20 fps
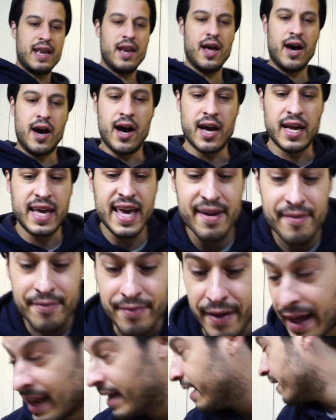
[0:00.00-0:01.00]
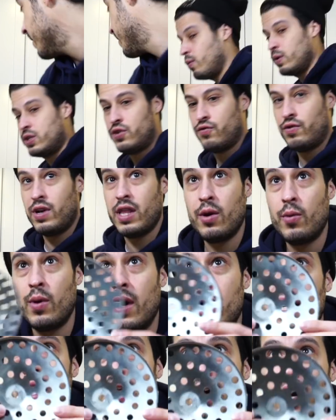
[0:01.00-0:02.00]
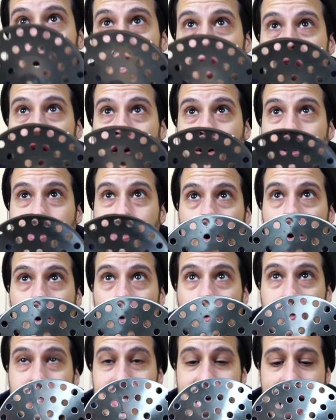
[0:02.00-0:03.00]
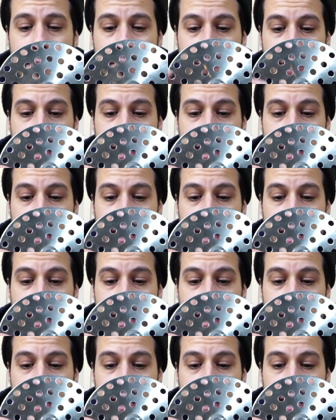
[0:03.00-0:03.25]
no, I can't find it. What you really want are holes that